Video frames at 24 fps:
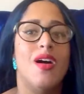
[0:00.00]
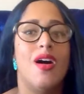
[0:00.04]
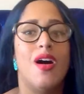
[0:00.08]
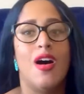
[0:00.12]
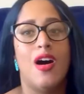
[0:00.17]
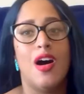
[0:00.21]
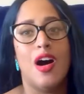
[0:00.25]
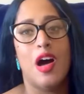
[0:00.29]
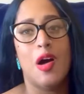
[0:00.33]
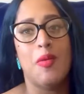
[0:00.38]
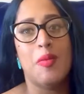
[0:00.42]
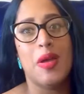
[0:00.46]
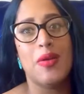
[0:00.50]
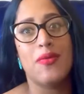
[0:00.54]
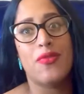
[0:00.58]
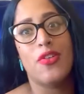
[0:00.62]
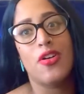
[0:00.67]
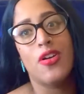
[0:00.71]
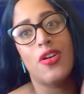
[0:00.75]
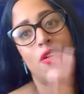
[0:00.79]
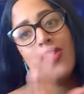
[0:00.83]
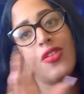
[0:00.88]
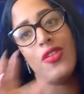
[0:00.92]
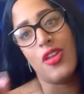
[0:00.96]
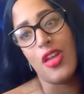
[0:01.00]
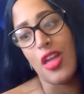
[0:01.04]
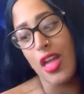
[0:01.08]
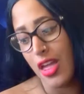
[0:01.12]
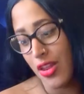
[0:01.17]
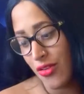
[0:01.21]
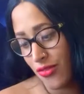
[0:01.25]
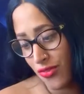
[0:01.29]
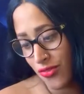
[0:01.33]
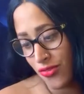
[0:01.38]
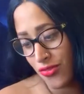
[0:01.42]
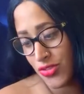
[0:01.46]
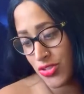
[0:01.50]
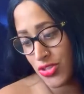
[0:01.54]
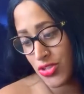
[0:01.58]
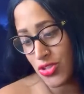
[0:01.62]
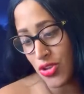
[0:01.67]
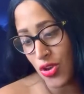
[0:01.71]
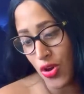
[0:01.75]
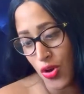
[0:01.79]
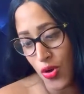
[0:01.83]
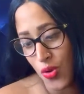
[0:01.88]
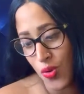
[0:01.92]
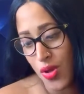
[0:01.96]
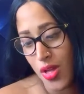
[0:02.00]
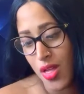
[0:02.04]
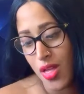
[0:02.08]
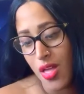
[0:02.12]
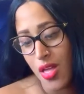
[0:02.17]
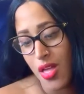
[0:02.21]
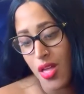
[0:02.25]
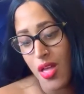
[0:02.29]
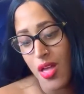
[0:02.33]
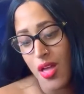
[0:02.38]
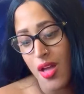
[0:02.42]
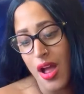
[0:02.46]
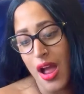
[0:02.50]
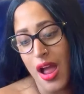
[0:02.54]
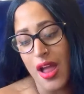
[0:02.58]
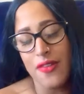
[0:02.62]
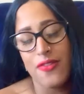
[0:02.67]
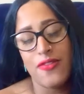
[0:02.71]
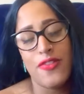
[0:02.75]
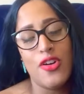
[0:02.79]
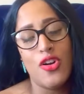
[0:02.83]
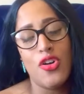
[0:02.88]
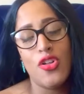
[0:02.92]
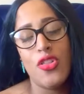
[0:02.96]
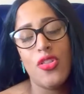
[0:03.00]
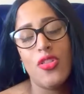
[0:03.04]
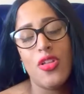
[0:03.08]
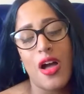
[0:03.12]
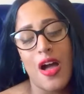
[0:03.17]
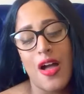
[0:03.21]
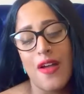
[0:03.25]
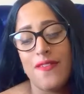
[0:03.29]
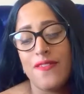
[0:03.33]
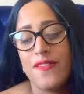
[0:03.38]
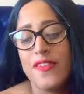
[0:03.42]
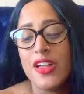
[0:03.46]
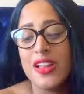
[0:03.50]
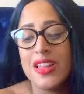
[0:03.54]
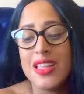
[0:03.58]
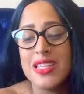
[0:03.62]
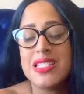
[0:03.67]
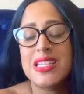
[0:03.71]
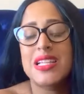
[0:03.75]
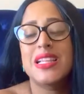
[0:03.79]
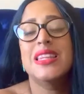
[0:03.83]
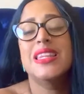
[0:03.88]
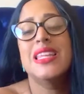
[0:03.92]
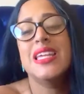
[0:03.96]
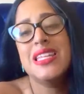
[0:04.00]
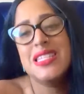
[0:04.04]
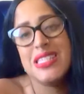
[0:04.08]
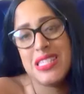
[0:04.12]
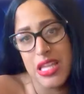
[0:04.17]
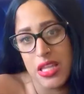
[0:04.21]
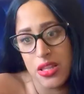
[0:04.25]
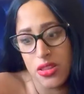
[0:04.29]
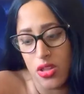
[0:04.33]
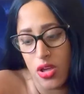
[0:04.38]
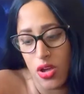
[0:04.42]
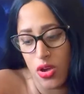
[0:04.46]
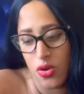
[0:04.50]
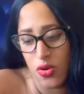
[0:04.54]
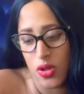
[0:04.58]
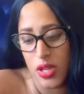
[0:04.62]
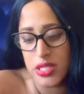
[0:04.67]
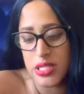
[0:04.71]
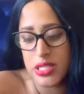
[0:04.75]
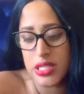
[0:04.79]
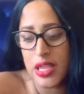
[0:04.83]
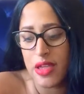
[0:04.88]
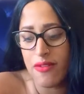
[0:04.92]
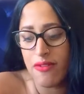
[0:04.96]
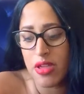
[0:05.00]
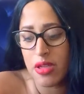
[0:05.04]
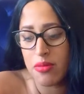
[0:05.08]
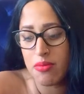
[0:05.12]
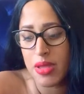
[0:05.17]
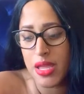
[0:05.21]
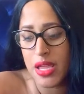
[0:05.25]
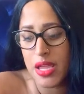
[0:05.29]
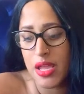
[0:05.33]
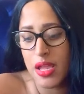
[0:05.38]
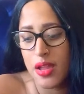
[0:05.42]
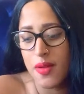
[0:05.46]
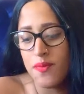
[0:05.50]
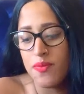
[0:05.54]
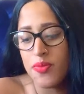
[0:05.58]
And so I feel it's cleansing though. It's giving me,